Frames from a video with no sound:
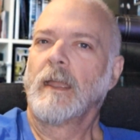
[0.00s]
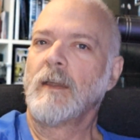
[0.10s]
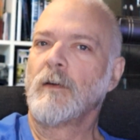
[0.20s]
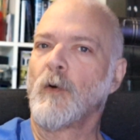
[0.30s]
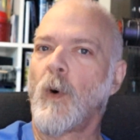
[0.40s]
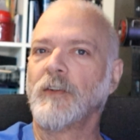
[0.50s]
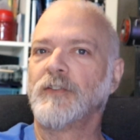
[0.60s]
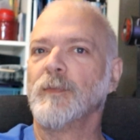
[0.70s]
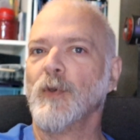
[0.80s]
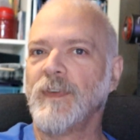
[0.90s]
You ever
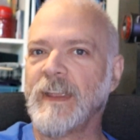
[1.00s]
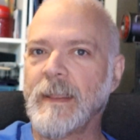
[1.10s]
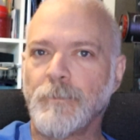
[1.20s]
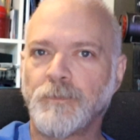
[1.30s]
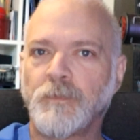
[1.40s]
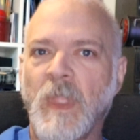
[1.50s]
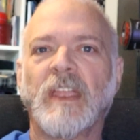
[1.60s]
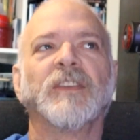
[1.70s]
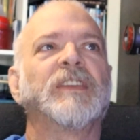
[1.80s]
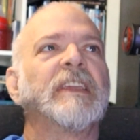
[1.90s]
watch a movie?
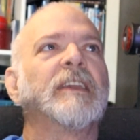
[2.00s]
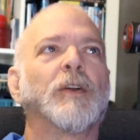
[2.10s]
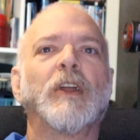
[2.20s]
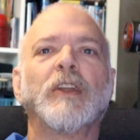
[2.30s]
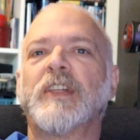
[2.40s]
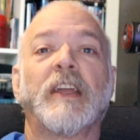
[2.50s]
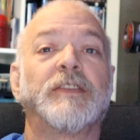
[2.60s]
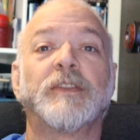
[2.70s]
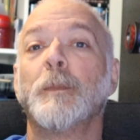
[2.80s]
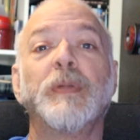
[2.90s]
You see
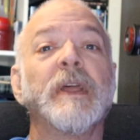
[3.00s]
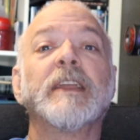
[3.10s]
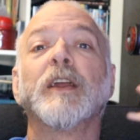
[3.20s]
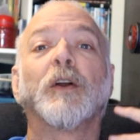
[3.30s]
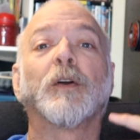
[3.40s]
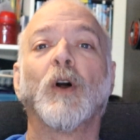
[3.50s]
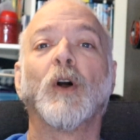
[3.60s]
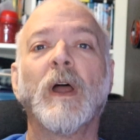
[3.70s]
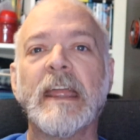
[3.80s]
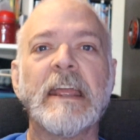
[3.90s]
the big
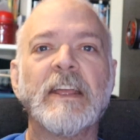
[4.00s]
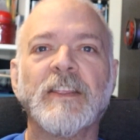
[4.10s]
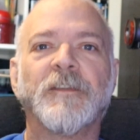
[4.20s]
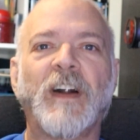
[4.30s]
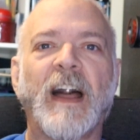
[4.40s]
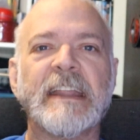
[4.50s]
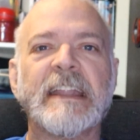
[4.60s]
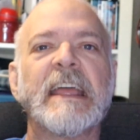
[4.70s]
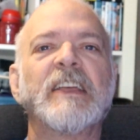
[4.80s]
hero in the fight.